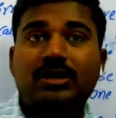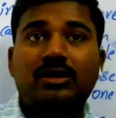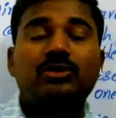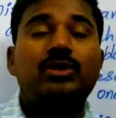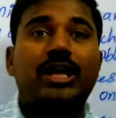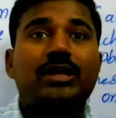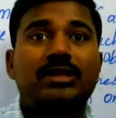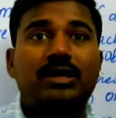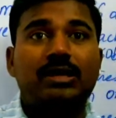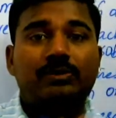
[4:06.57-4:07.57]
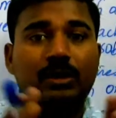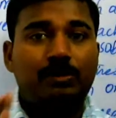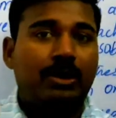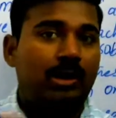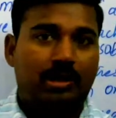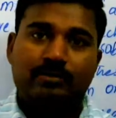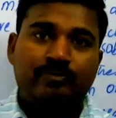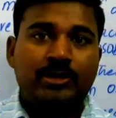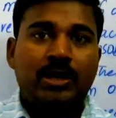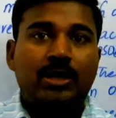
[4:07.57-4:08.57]
you take the one ball.
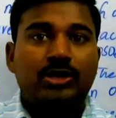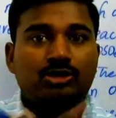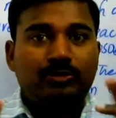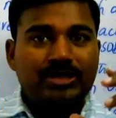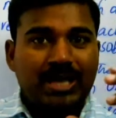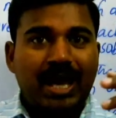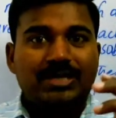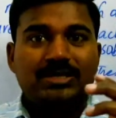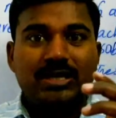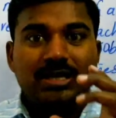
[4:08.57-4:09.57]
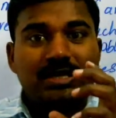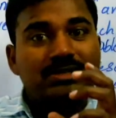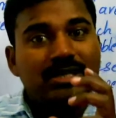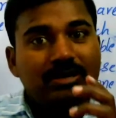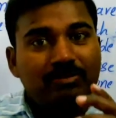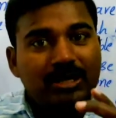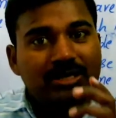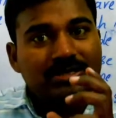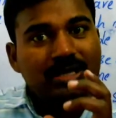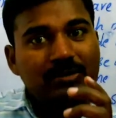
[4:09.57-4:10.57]
So which has is
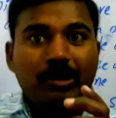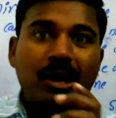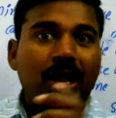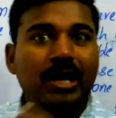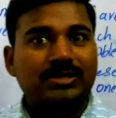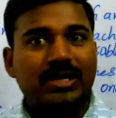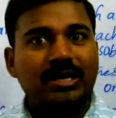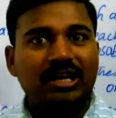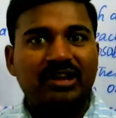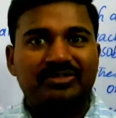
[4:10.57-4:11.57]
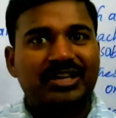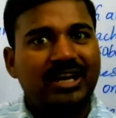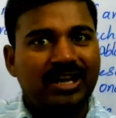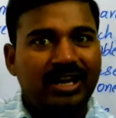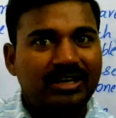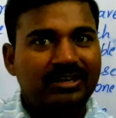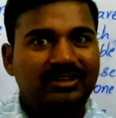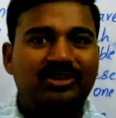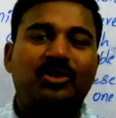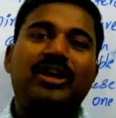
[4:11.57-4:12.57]
that ball has any left and right?
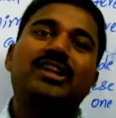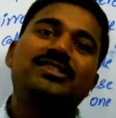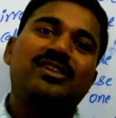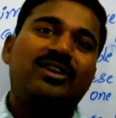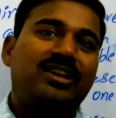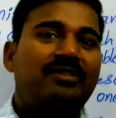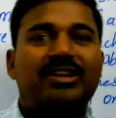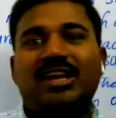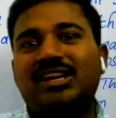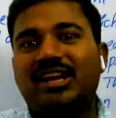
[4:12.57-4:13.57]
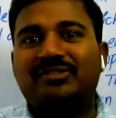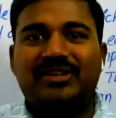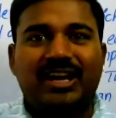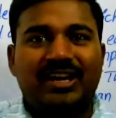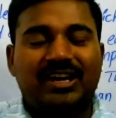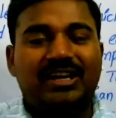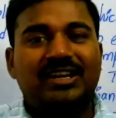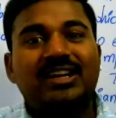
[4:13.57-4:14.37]
No, it is not having any left and right.